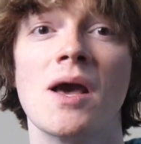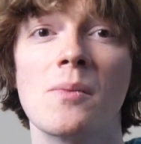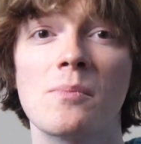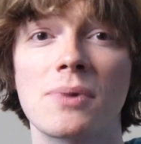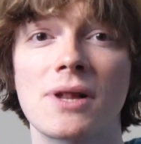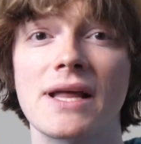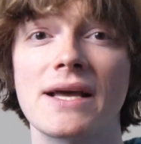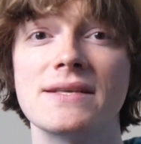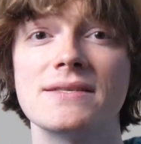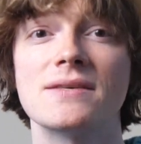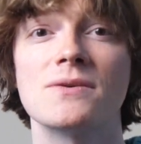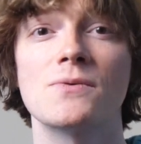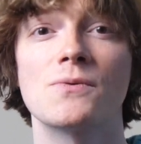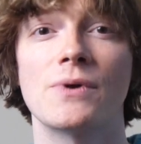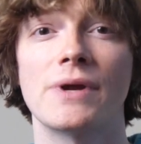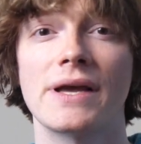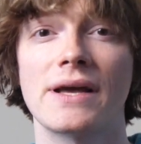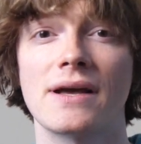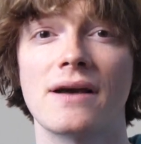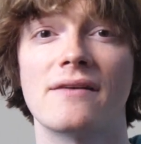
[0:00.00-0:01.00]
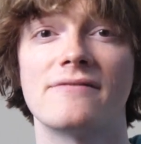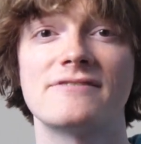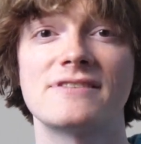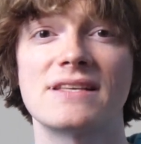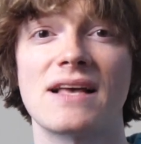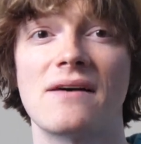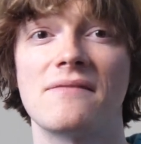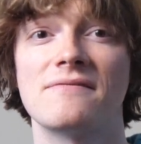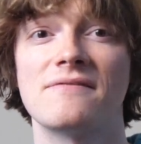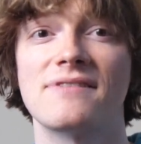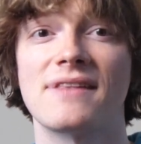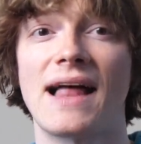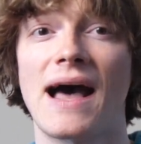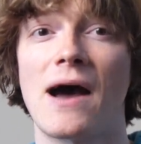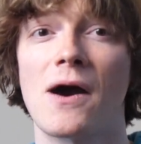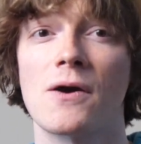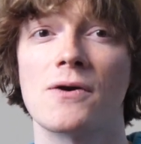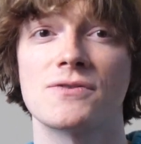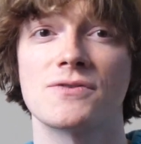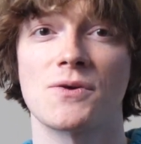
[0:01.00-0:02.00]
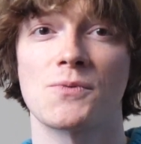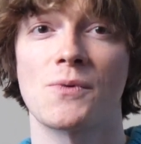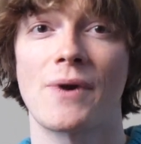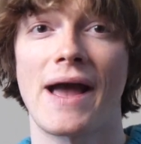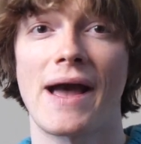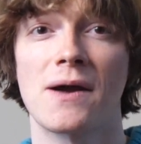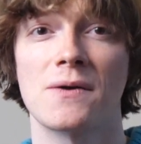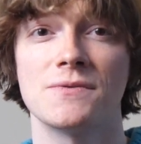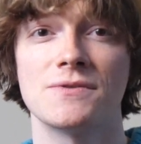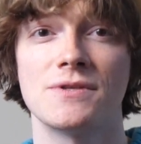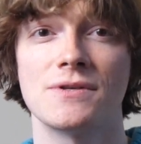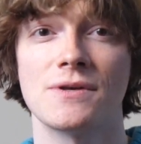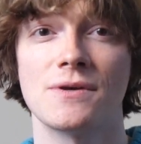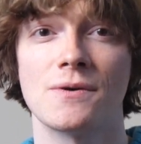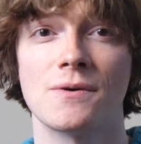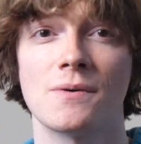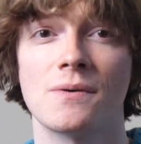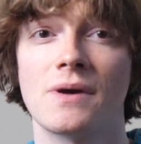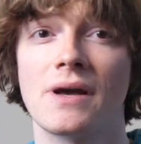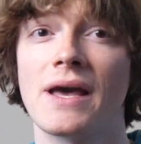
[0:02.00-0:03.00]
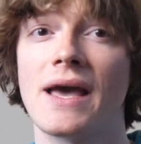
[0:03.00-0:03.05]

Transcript: Place a ring of sunflowers around you